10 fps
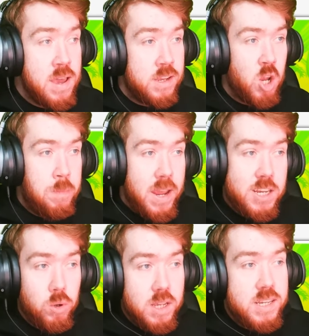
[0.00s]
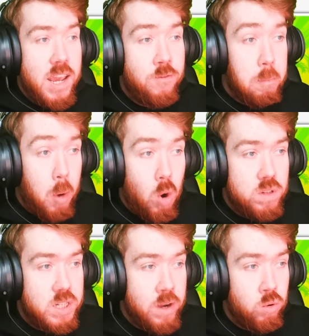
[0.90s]
So basically what they're saying for
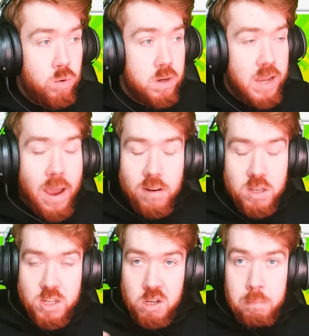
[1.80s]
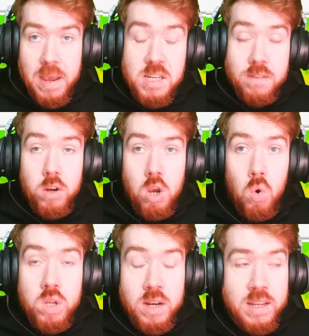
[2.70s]
both general characters, so basically
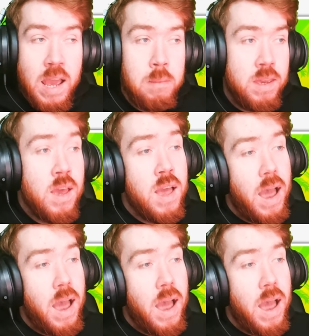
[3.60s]
Fagolion and Yami,